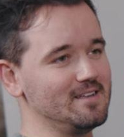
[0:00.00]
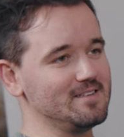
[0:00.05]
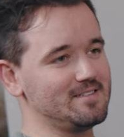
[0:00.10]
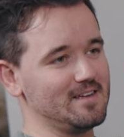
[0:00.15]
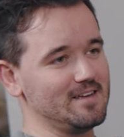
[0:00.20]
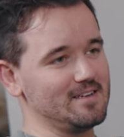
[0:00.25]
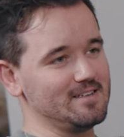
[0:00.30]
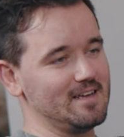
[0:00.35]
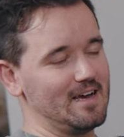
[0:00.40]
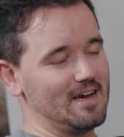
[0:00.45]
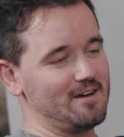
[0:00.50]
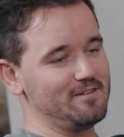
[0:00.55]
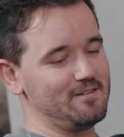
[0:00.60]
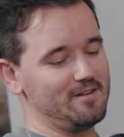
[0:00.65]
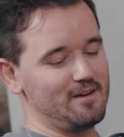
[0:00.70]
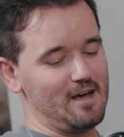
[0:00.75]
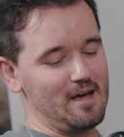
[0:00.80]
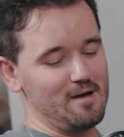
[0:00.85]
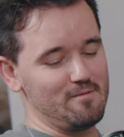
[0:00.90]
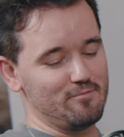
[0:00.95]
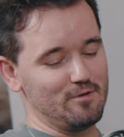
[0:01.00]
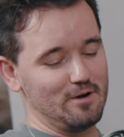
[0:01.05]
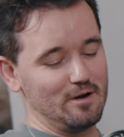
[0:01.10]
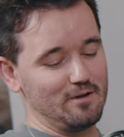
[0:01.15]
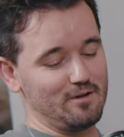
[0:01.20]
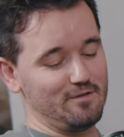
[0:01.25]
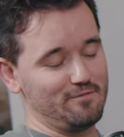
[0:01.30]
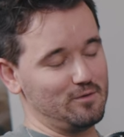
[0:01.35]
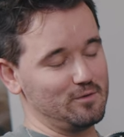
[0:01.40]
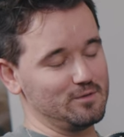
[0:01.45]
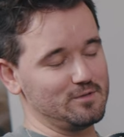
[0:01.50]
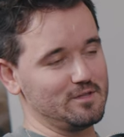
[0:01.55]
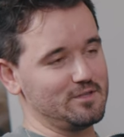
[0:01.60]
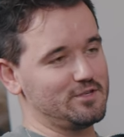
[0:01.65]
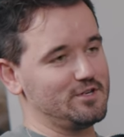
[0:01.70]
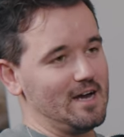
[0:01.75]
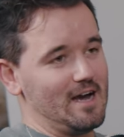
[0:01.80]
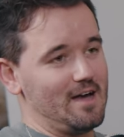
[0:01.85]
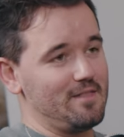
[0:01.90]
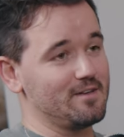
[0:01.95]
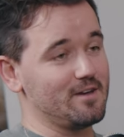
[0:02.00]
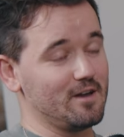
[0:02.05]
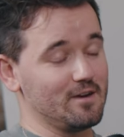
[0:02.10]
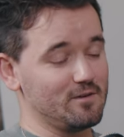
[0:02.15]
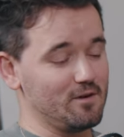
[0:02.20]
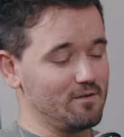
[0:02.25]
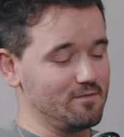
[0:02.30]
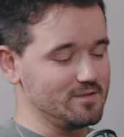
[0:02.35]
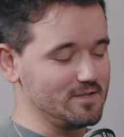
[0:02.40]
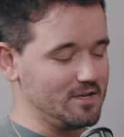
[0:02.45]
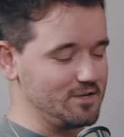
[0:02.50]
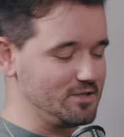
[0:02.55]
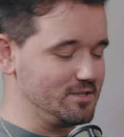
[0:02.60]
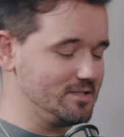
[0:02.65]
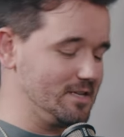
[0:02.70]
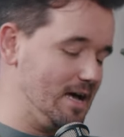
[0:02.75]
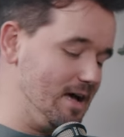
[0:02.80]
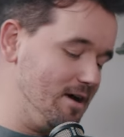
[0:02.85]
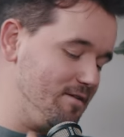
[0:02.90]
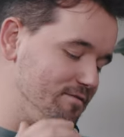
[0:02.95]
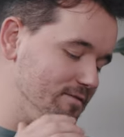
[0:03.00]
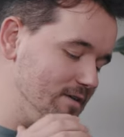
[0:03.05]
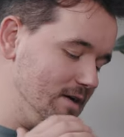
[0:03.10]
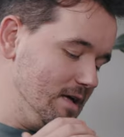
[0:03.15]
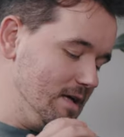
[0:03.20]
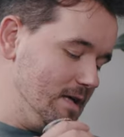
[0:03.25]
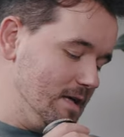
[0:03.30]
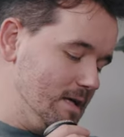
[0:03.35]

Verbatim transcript: and sitting down. I'm really looking forward to the chat and the kind of conversation to have.